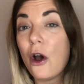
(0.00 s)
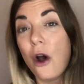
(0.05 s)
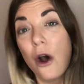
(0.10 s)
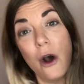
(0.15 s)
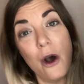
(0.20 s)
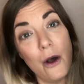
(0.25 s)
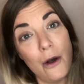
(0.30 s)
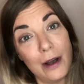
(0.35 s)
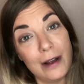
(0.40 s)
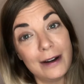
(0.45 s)

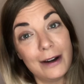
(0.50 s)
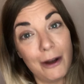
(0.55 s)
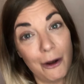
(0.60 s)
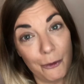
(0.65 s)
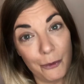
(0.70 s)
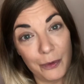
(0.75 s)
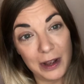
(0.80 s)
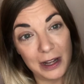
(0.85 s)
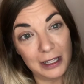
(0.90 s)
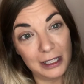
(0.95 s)
on a
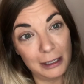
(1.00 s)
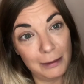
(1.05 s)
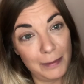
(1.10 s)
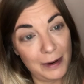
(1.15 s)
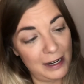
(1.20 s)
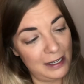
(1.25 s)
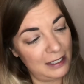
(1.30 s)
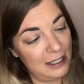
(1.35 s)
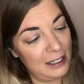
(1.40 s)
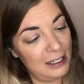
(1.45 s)
weekly
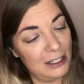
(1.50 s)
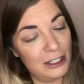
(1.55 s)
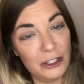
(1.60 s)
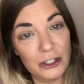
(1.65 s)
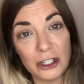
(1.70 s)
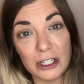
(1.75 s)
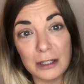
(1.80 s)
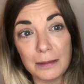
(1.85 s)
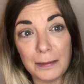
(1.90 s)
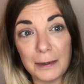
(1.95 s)
basis,
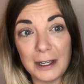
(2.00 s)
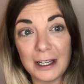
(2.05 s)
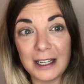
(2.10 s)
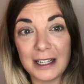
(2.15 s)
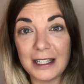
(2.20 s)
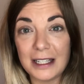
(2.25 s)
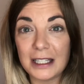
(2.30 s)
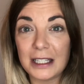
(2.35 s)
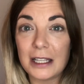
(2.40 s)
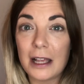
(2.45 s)
just
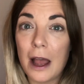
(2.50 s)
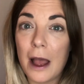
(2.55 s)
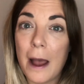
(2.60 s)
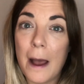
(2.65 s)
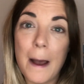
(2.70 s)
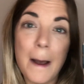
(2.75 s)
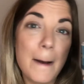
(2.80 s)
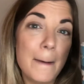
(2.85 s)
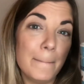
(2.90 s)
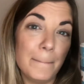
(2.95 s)
because
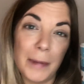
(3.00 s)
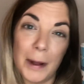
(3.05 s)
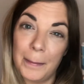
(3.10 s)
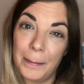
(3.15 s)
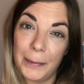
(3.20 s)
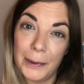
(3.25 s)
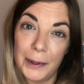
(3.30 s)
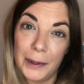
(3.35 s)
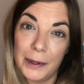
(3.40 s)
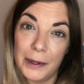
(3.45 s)

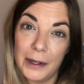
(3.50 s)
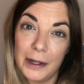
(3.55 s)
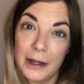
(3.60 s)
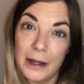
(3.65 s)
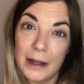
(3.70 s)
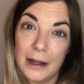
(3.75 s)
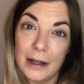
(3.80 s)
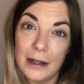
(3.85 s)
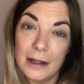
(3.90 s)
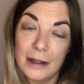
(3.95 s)
Bumble
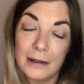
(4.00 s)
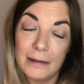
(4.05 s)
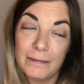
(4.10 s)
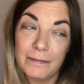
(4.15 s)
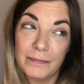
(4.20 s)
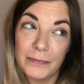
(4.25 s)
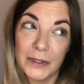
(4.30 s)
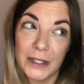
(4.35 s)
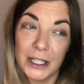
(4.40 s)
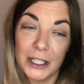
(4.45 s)

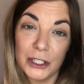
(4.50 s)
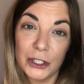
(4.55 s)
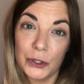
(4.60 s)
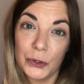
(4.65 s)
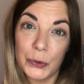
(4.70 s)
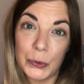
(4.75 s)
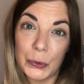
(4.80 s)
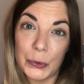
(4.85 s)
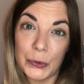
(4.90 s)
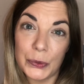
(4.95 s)
is
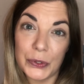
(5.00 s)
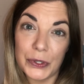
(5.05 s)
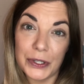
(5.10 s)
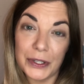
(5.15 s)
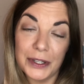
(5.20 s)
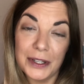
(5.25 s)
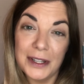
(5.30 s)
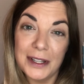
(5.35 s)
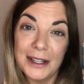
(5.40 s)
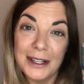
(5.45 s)
cool
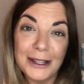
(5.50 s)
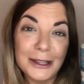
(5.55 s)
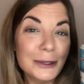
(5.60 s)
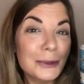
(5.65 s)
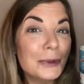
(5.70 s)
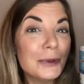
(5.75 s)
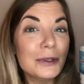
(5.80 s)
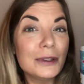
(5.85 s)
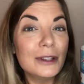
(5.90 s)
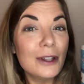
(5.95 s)

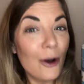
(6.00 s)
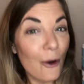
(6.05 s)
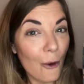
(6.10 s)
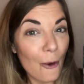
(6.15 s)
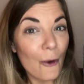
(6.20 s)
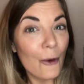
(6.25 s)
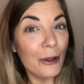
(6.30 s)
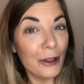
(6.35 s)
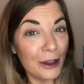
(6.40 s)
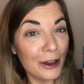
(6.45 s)
throughout the
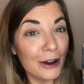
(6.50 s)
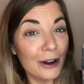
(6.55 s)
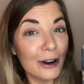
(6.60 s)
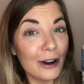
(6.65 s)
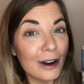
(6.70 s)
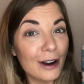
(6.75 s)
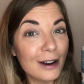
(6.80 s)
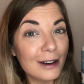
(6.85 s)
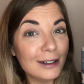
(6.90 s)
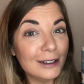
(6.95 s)
whole year,
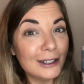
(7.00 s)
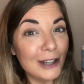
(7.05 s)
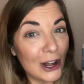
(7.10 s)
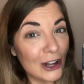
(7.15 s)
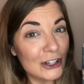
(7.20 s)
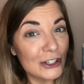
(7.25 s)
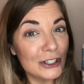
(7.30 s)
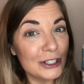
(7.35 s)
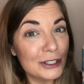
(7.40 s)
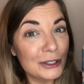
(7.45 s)

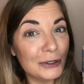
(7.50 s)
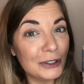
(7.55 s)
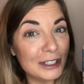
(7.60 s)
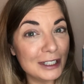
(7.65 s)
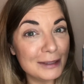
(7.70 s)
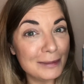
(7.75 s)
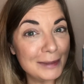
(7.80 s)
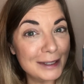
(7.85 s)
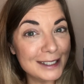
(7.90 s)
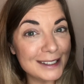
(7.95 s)
not just
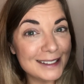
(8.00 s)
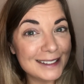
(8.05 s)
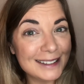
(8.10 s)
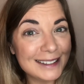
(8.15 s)
Christmas.